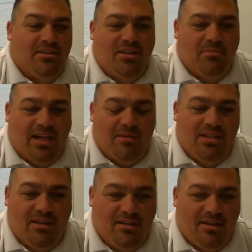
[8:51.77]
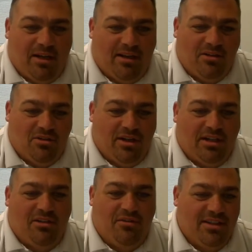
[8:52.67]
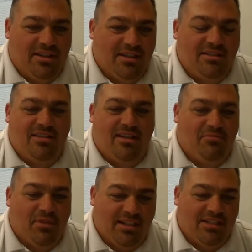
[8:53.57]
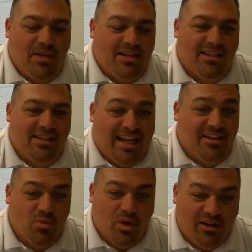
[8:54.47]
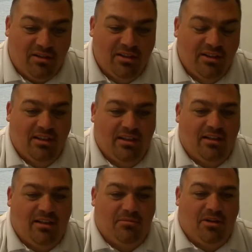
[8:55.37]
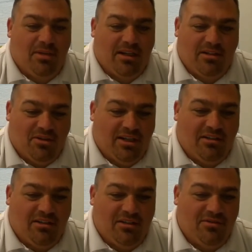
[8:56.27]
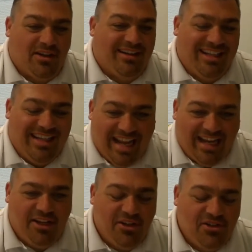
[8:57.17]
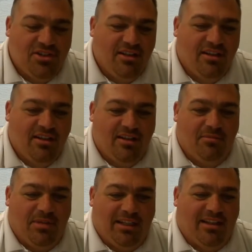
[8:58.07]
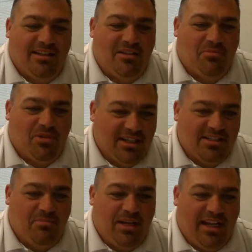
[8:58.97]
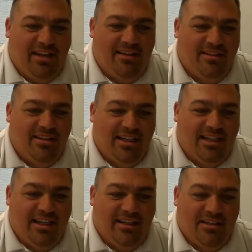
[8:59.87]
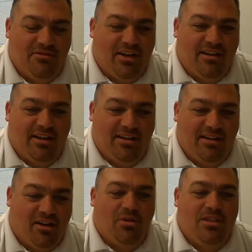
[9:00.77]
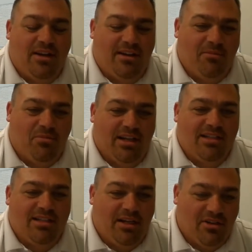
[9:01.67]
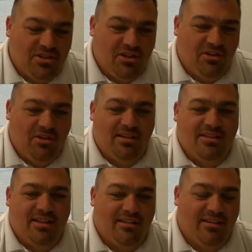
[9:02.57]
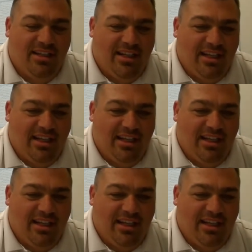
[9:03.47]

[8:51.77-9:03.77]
Sometimes the medical director visits and participates in that as well. Our medical director is very engaged and likes to participate and is always very impressed by our students and